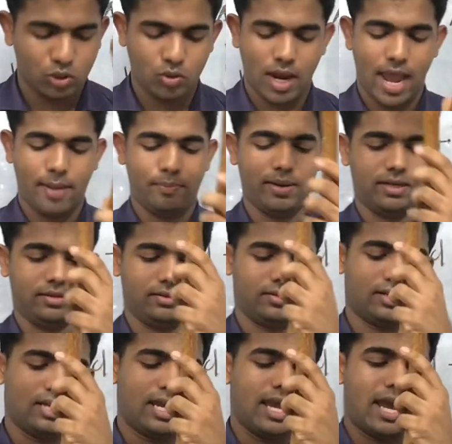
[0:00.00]
to happen,
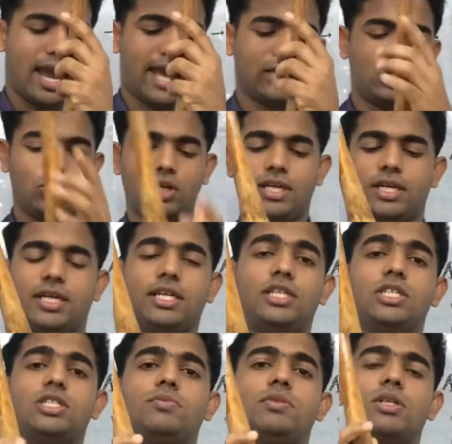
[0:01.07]
actually it
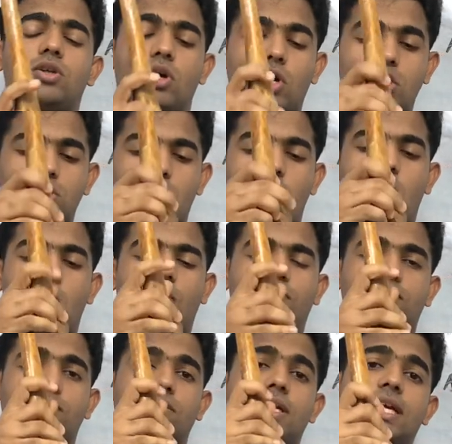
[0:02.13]
is because
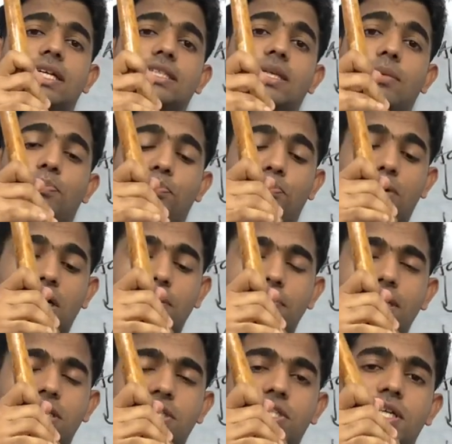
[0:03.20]
of the
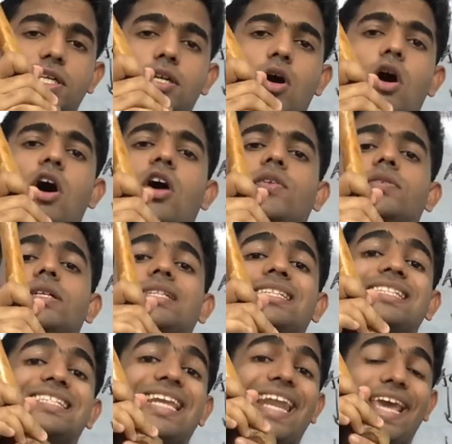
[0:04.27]
permission of
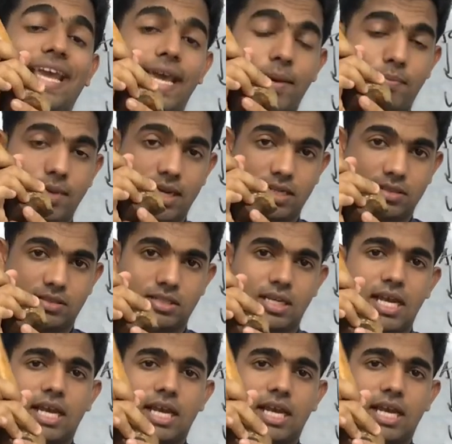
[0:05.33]
these ligaments.